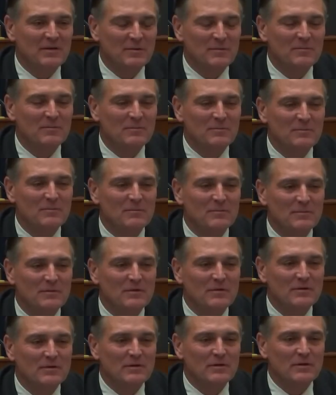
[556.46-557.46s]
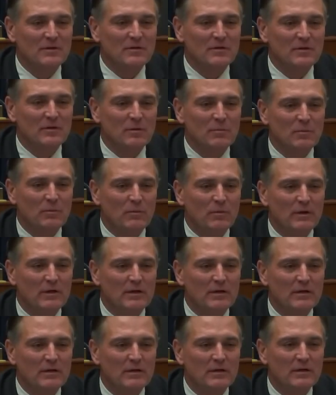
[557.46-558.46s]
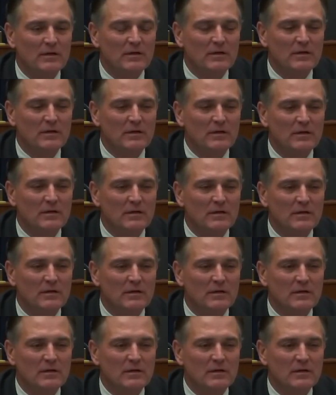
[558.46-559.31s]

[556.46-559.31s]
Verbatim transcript: No, no, it's not, it's not happy. Uh, I, I don't think it